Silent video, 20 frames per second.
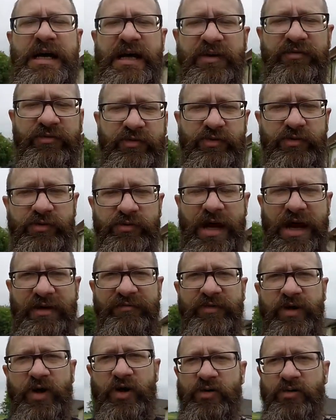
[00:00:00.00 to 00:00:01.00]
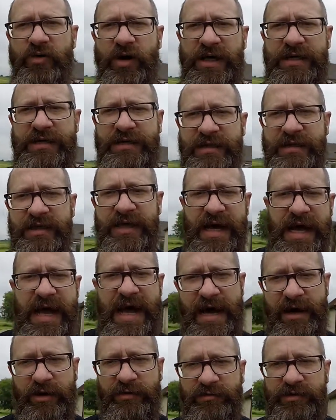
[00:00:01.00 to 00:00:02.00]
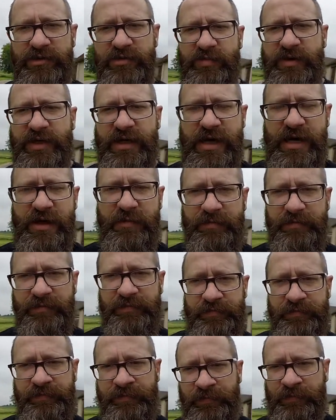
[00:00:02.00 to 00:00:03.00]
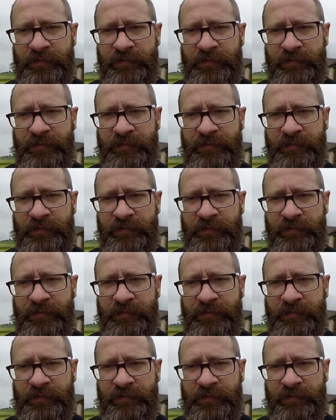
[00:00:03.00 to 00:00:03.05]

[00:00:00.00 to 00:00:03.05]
If you have no idea how to become